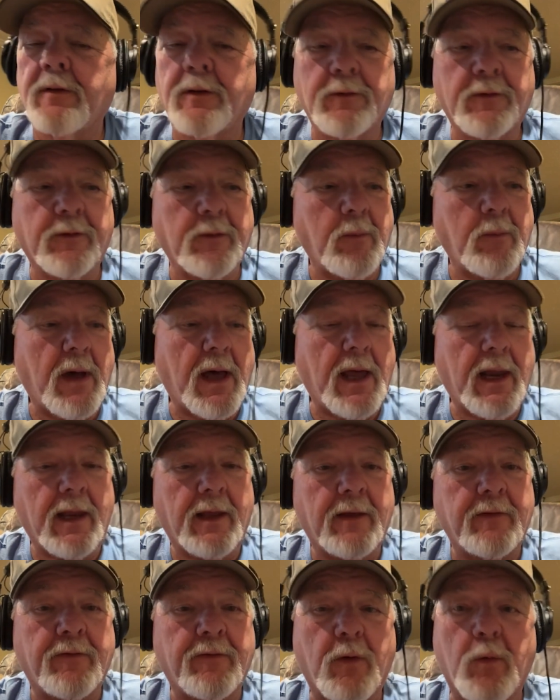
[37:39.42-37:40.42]
took the Model
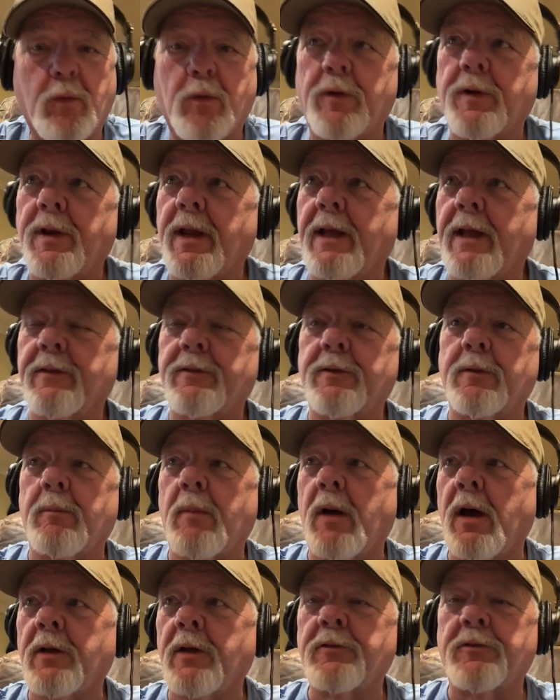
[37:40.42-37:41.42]
A4, now it's a
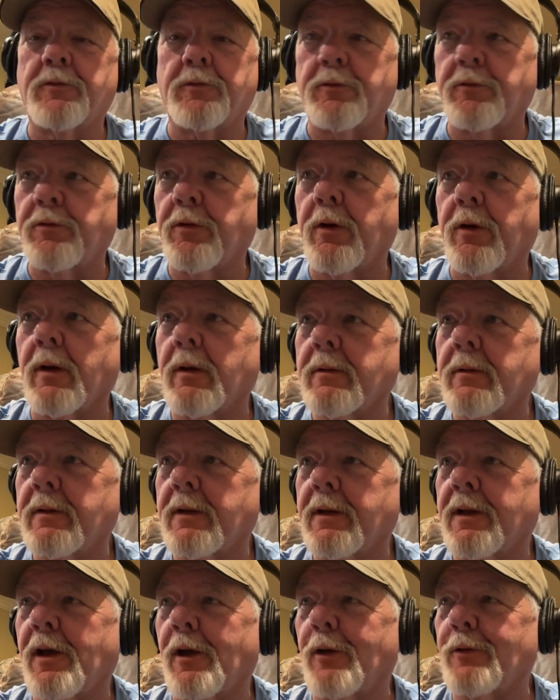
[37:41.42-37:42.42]
monster truck
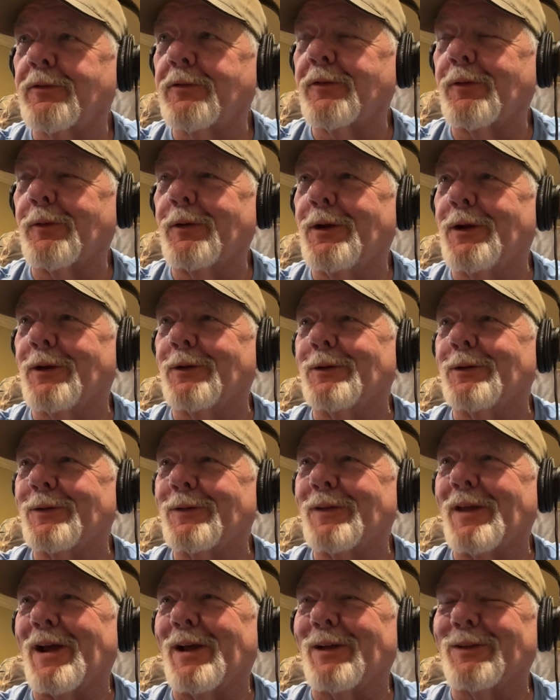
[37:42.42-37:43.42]
that costs
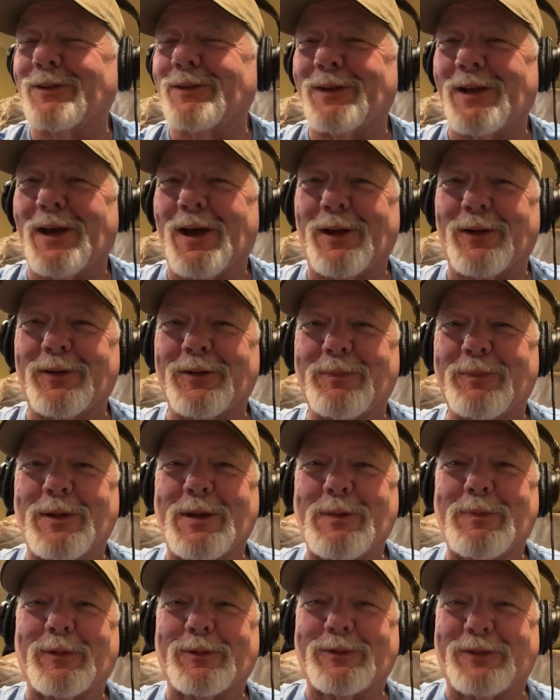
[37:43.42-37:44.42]
$300,000.
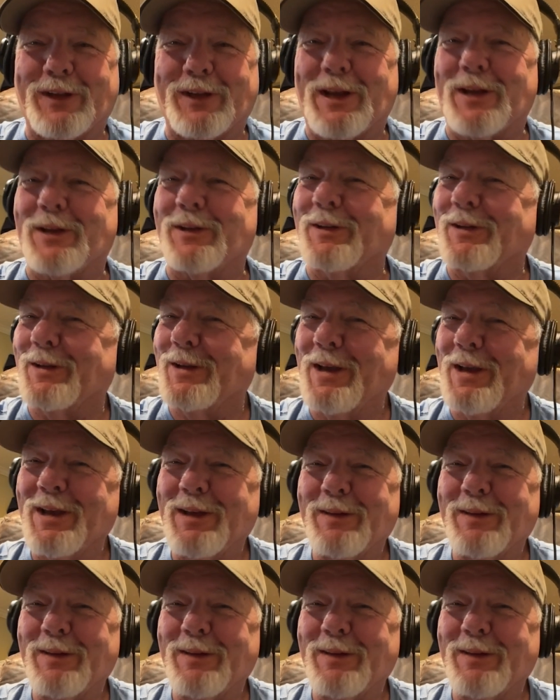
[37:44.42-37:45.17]
People tend to,